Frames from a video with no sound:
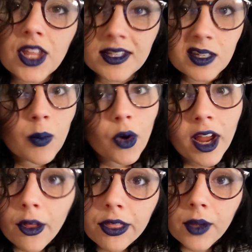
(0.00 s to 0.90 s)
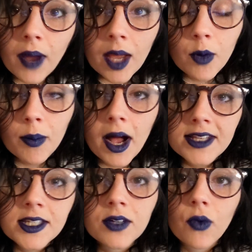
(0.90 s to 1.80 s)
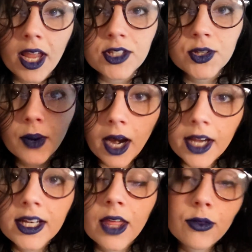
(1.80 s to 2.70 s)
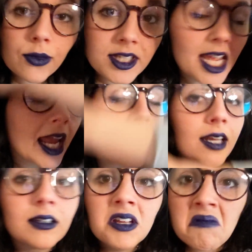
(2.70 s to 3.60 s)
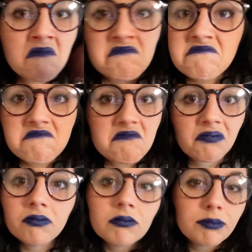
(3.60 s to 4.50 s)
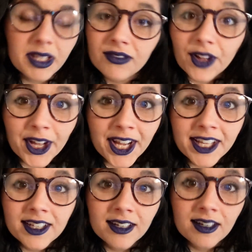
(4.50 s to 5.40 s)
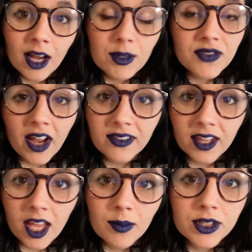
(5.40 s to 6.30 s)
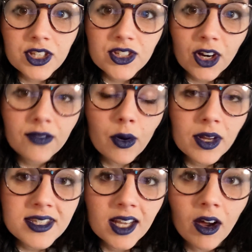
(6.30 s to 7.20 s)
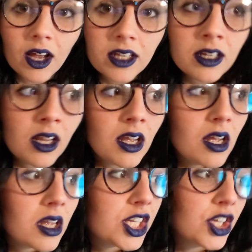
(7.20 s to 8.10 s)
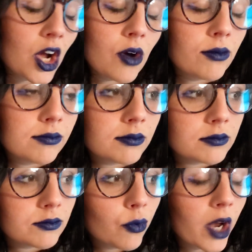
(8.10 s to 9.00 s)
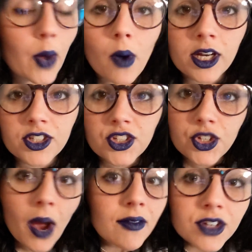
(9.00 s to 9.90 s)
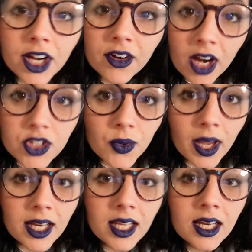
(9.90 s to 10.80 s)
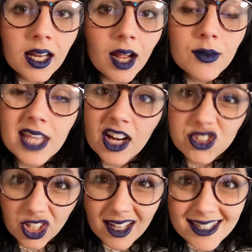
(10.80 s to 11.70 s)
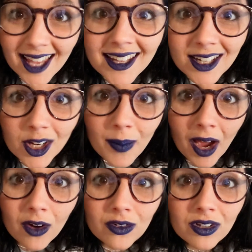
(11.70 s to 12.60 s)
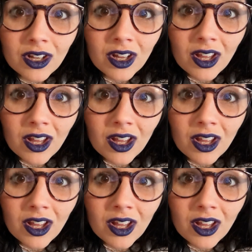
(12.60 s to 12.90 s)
things in a more healthy way, a more positive way, to where I could get through the day and be fine. And I was finally able to start focusing on, what I wanted to do after I graduated, and I was actually excited about